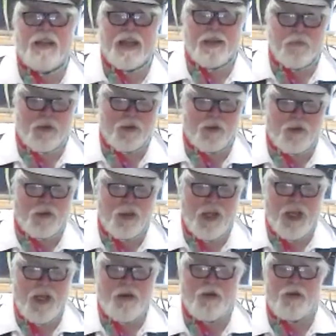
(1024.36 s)
chemical.
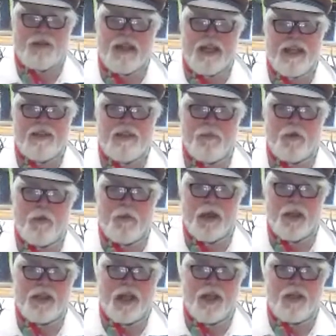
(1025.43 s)
Chrysanthemum,
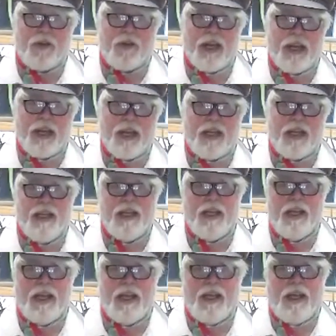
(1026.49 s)
on the other hand,
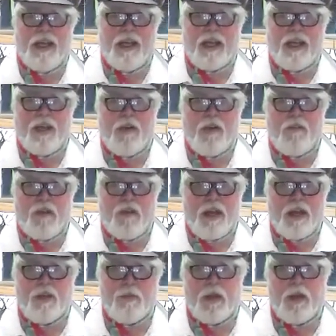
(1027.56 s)
you don't
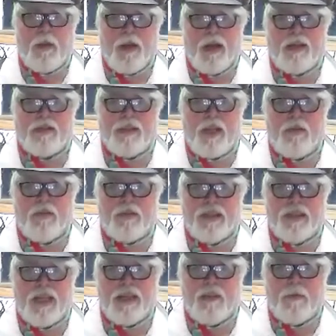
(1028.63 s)
find too many bugs on
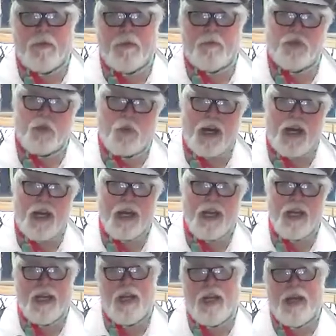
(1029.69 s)
chrysanthemums.
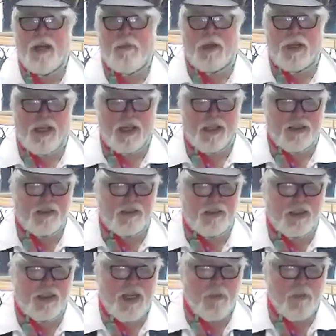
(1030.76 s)
Why? Because
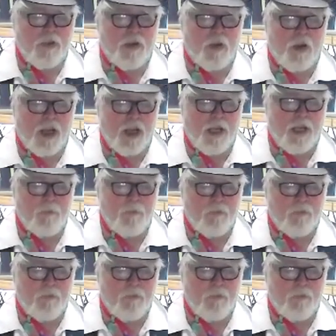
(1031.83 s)
the chemical in it,